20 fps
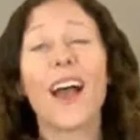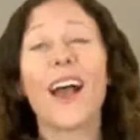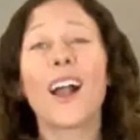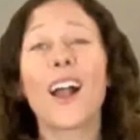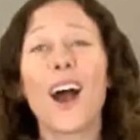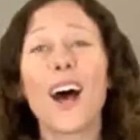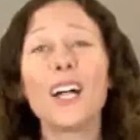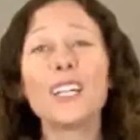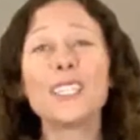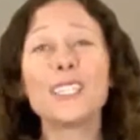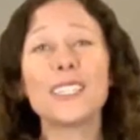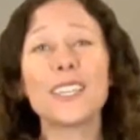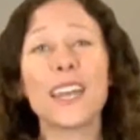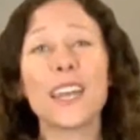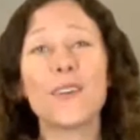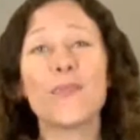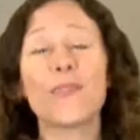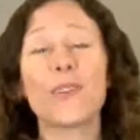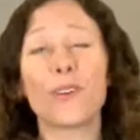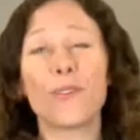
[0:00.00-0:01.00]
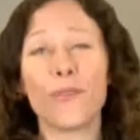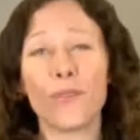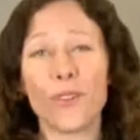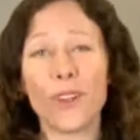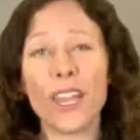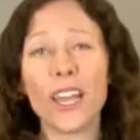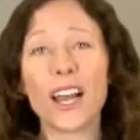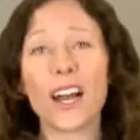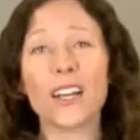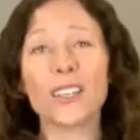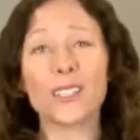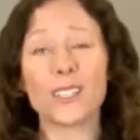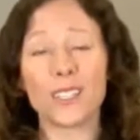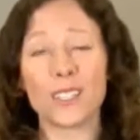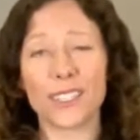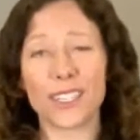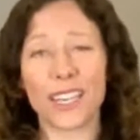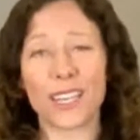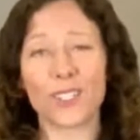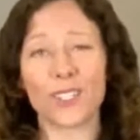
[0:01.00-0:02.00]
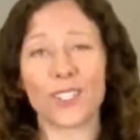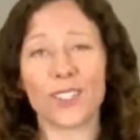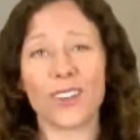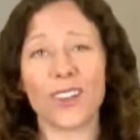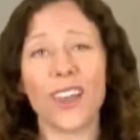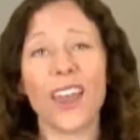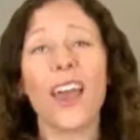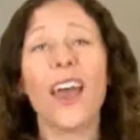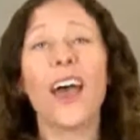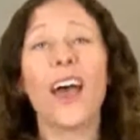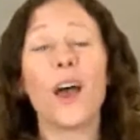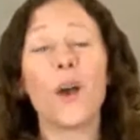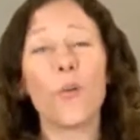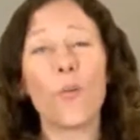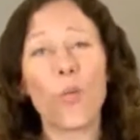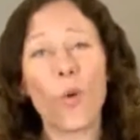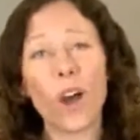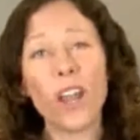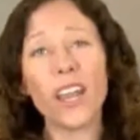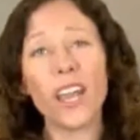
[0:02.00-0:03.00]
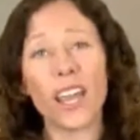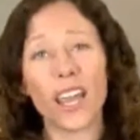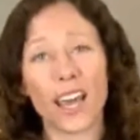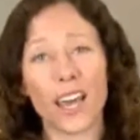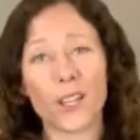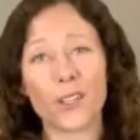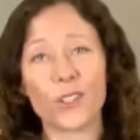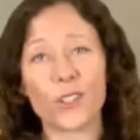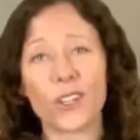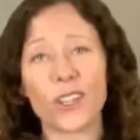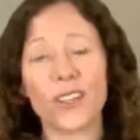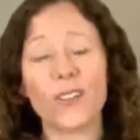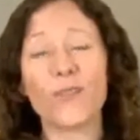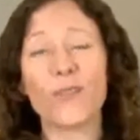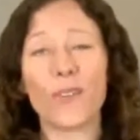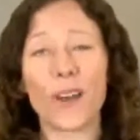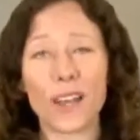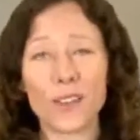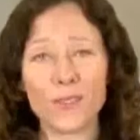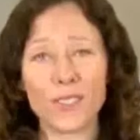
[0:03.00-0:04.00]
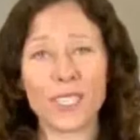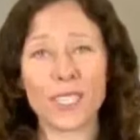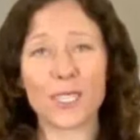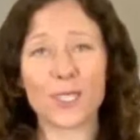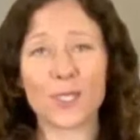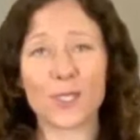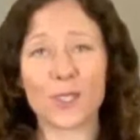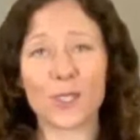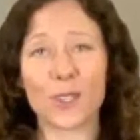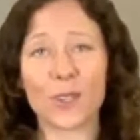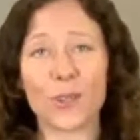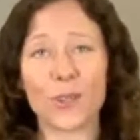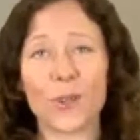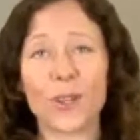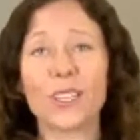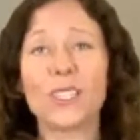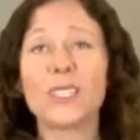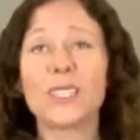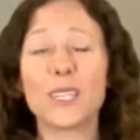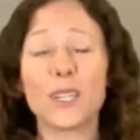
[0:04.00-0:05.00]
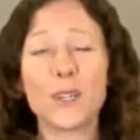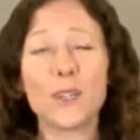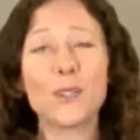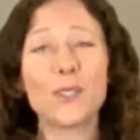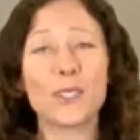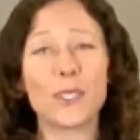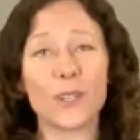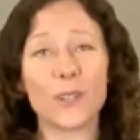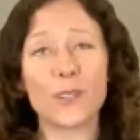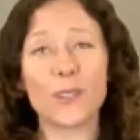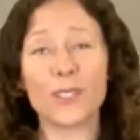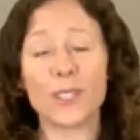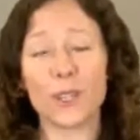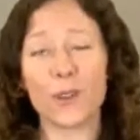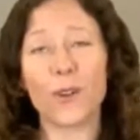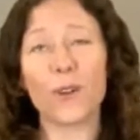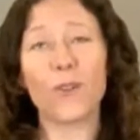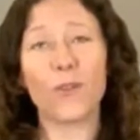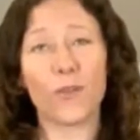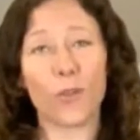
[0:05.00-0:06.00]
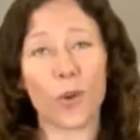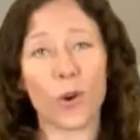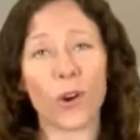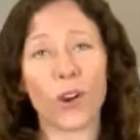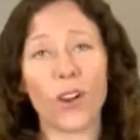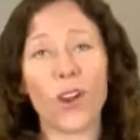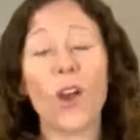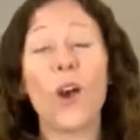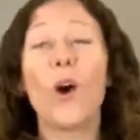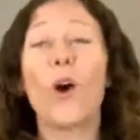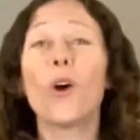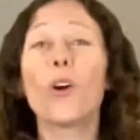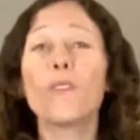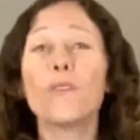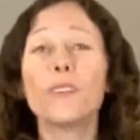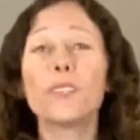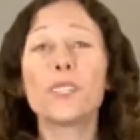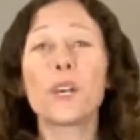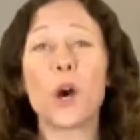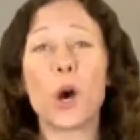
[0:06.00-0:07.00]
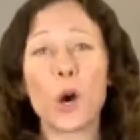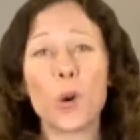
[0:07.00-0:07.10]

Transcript: Call today for a free consultation at 1-800-562-0004 or visit